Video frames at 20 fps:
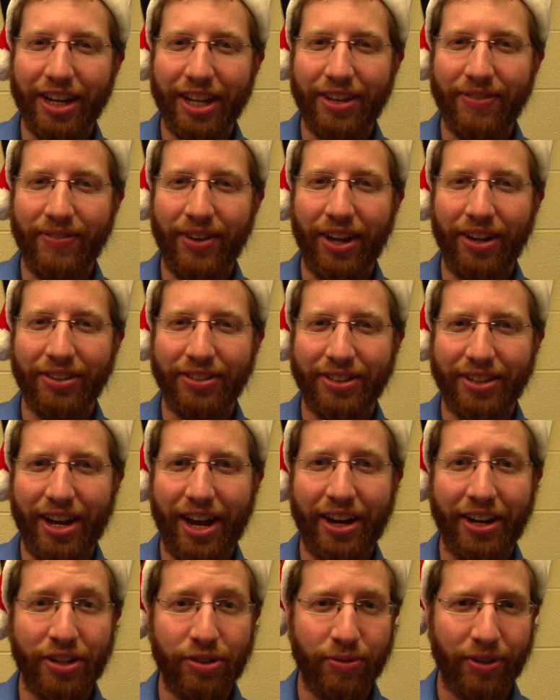emails,
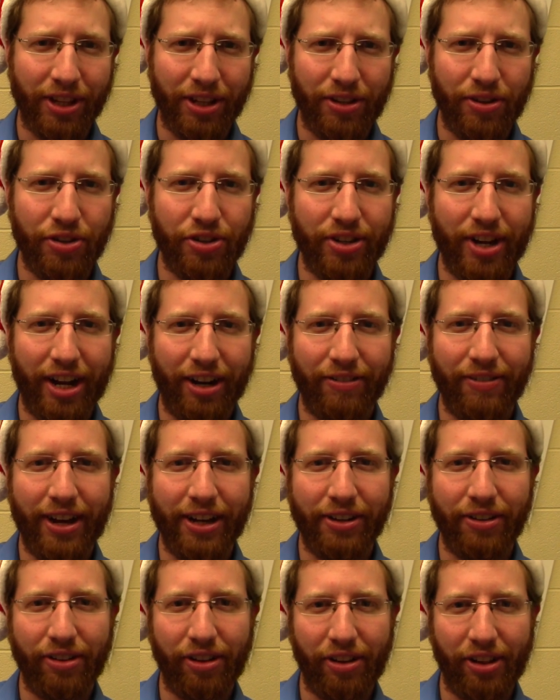and it's one that you check
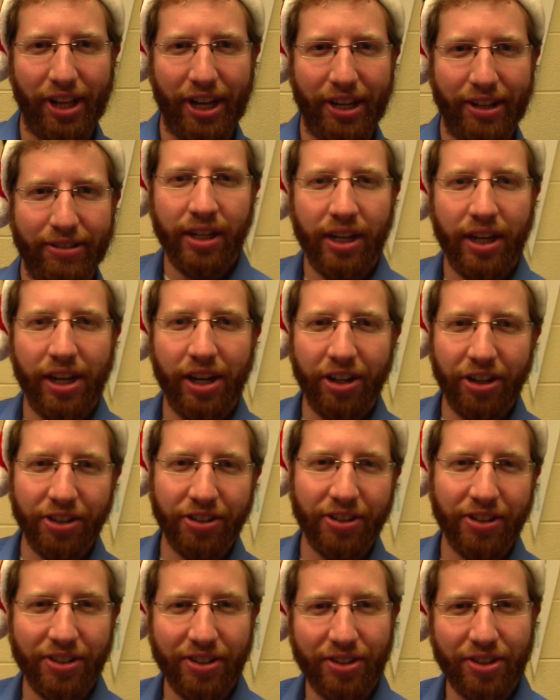regularly. In
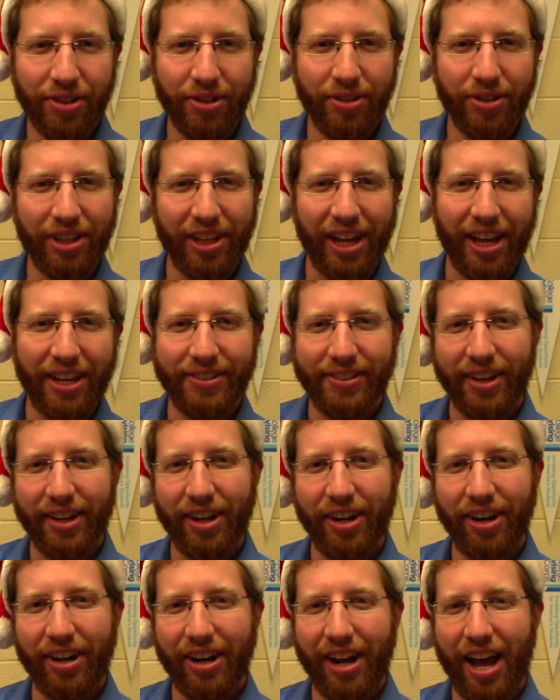addition to the
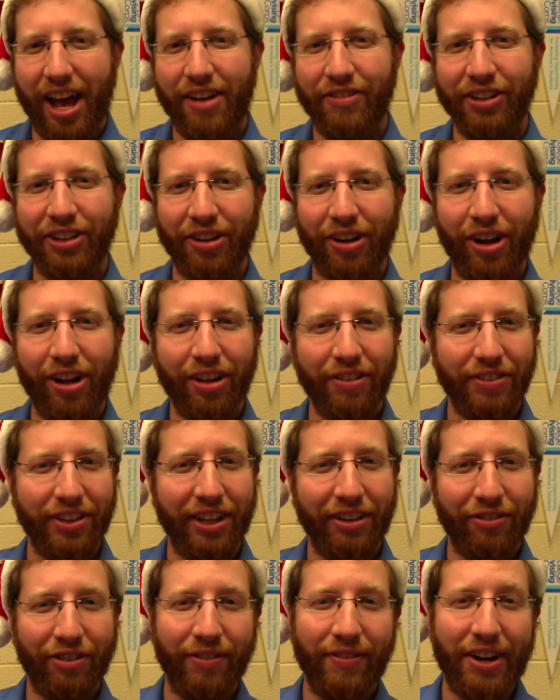SAR having all of the
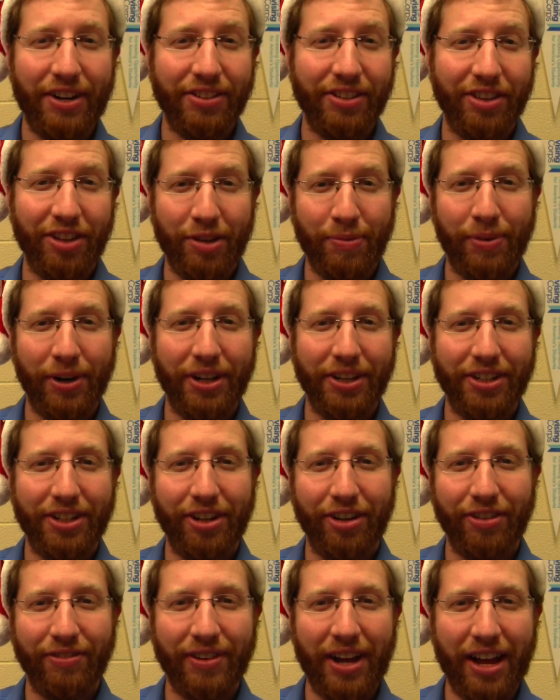information that you put into
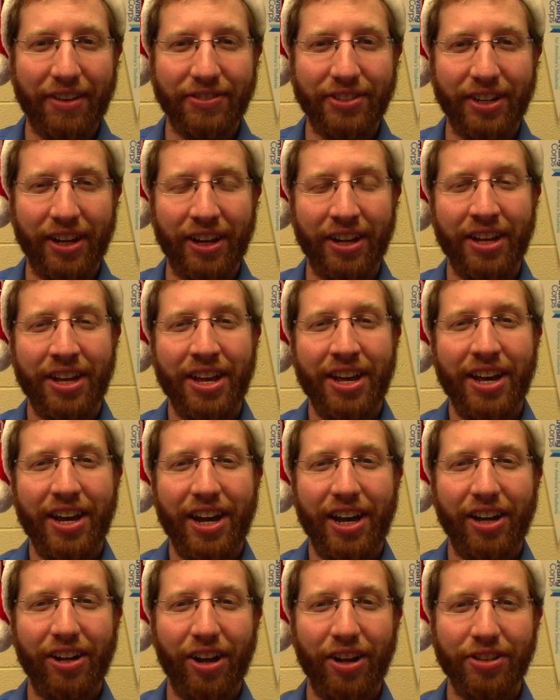your FAFSA,
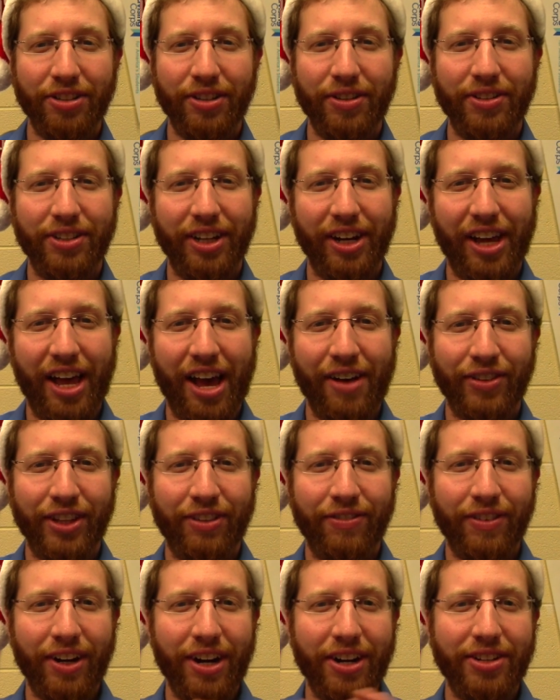it also is going to have at the
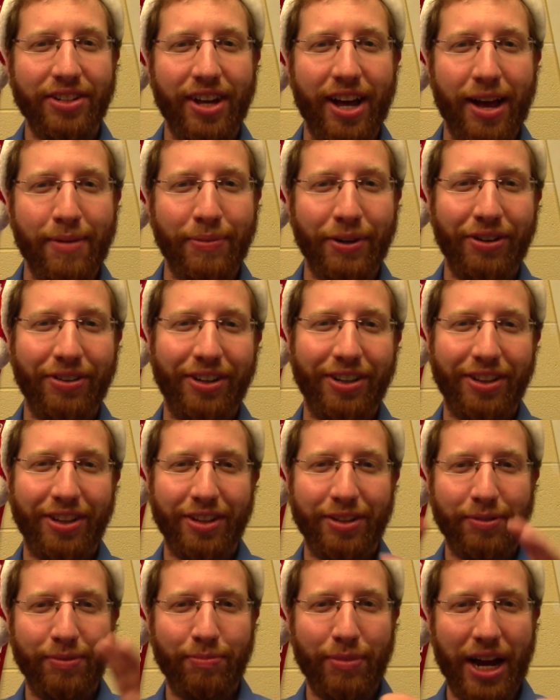very top underneath
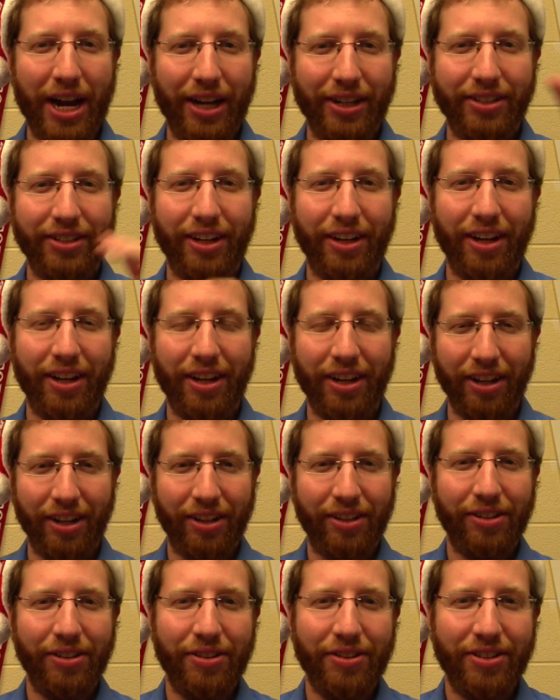this box that
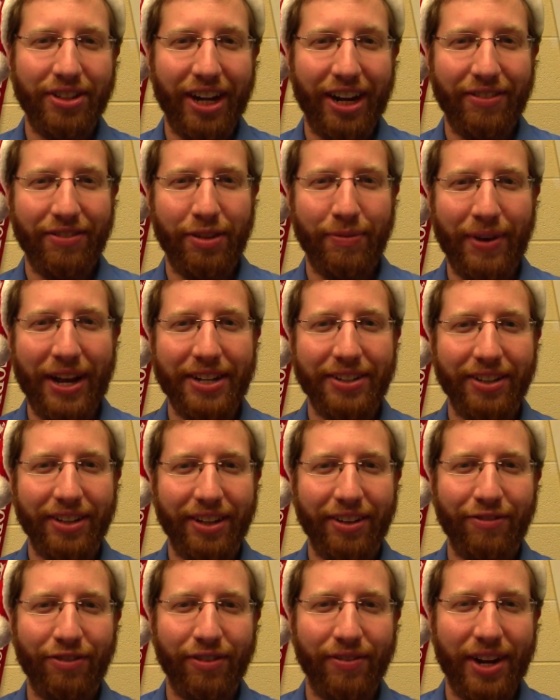includes kind of the basic
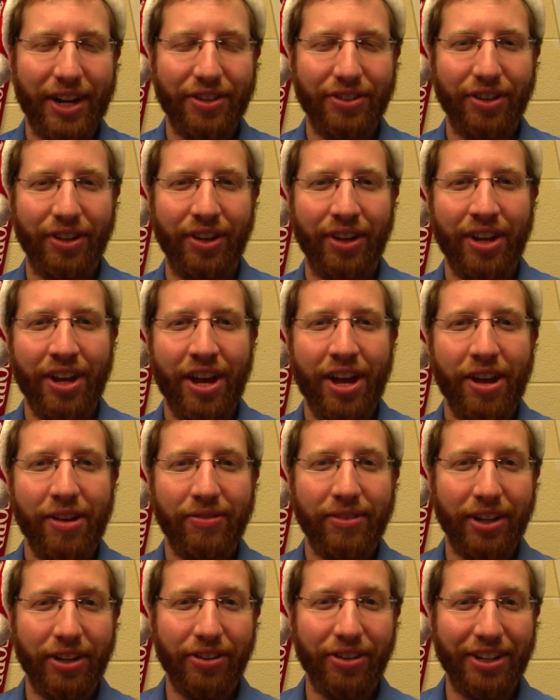information
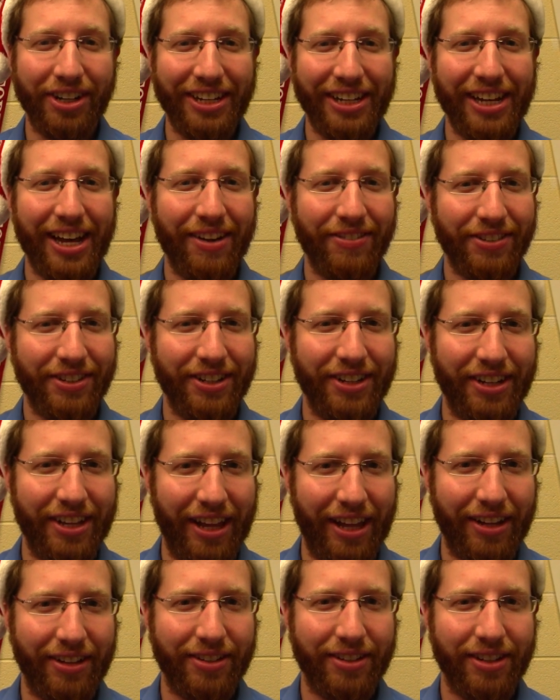what your
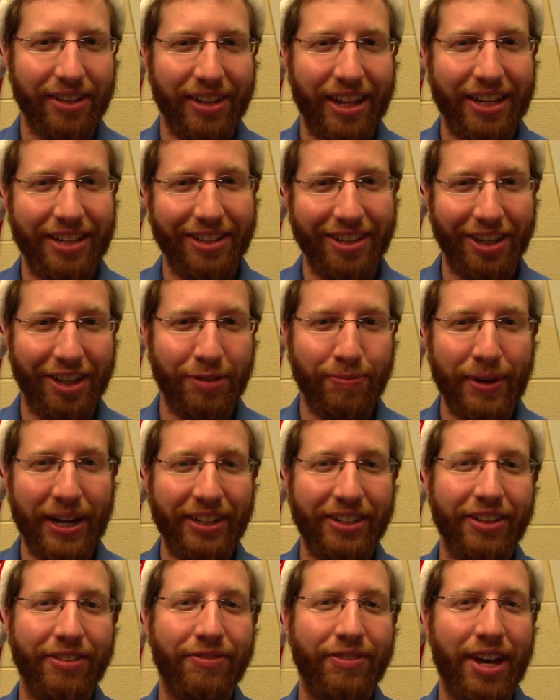EFC is, and that's the
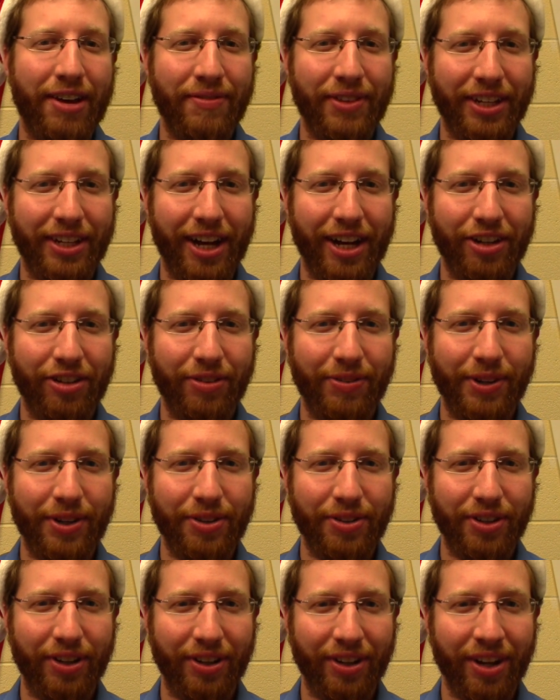expected family
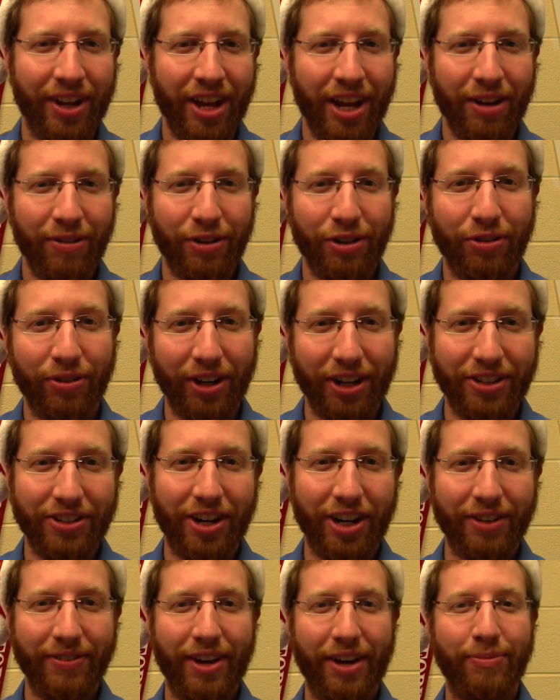contribution, which we're going to
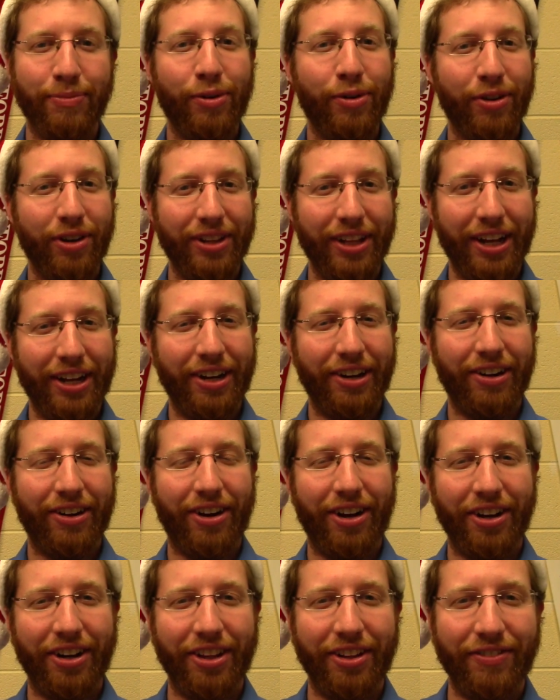talk about more later
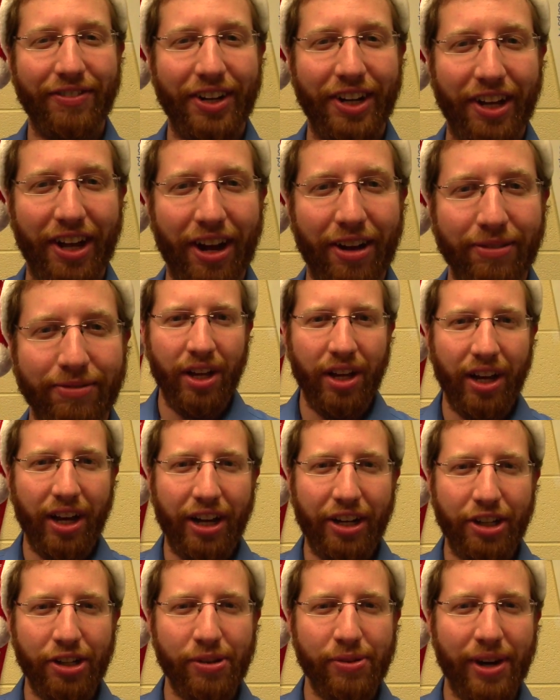on in the video. I
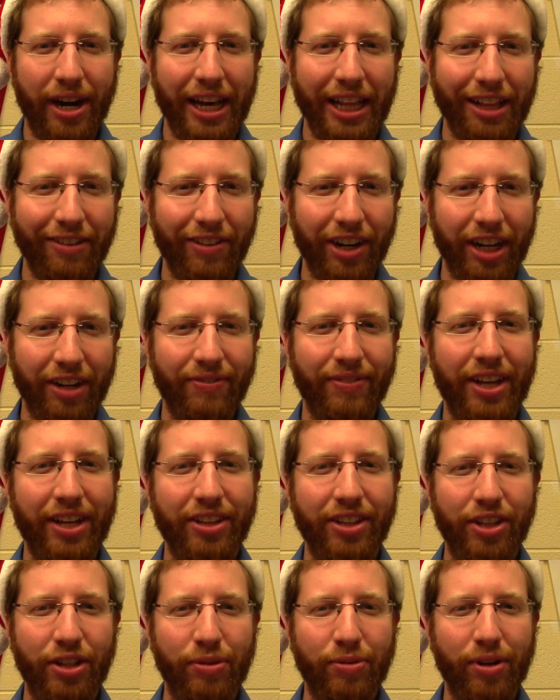do highly recommend
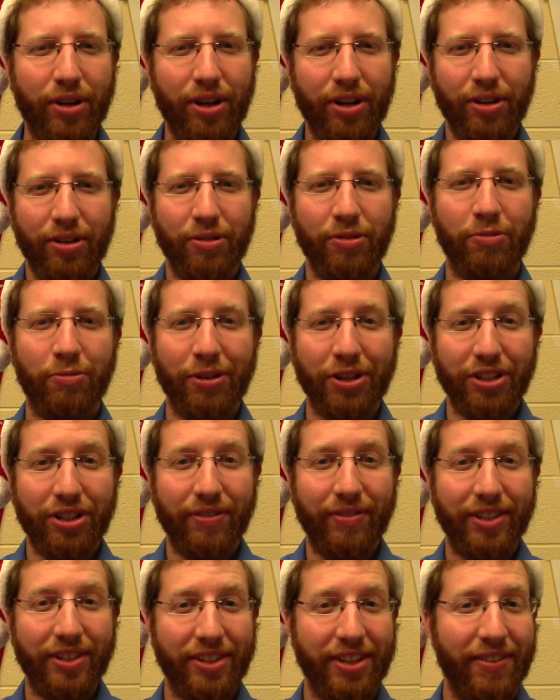that you all, once you
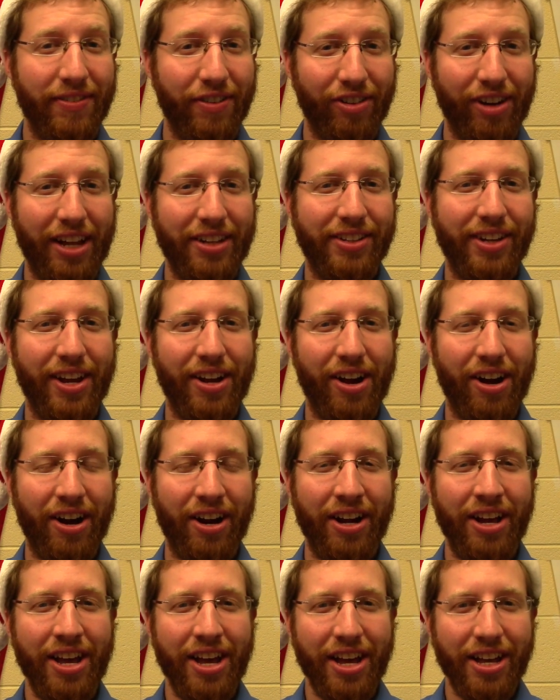receive your
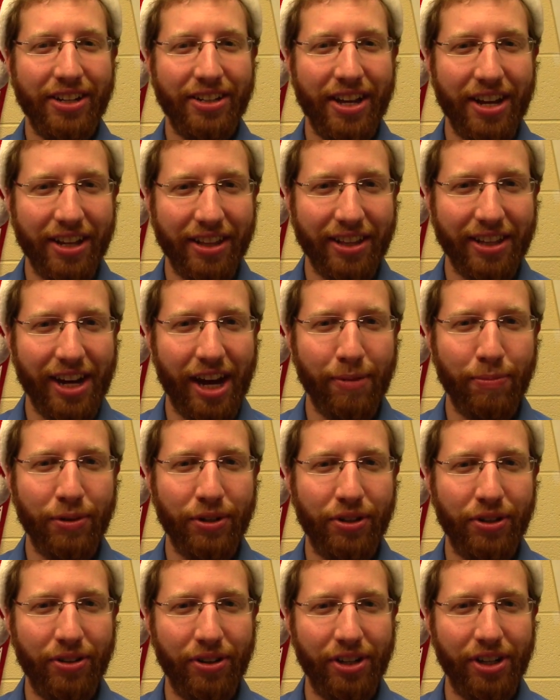SAR, take the
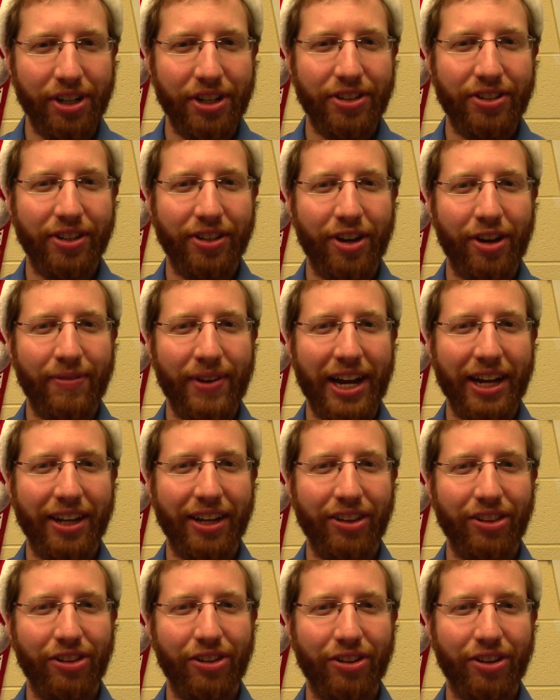opportunity to go back
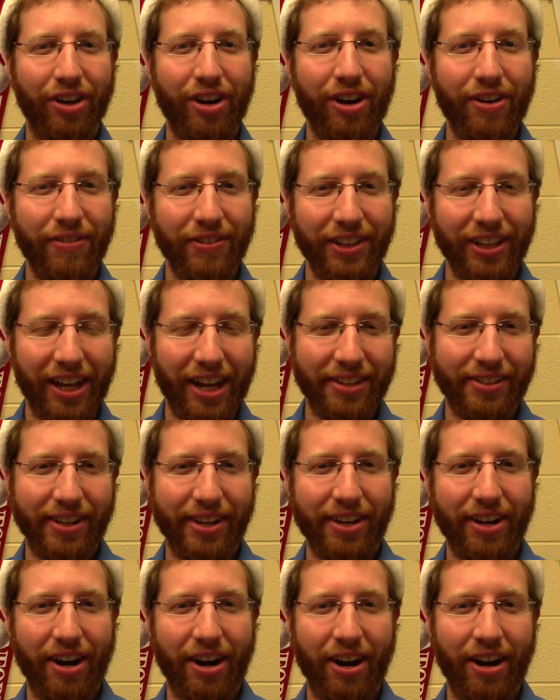and look over the
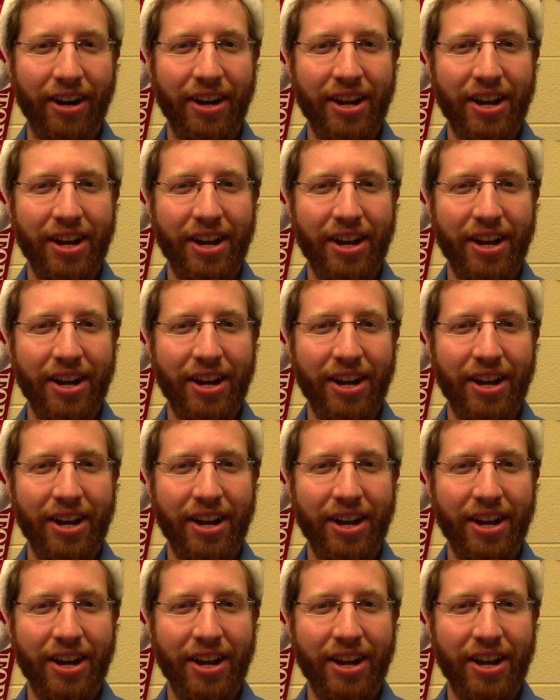SAR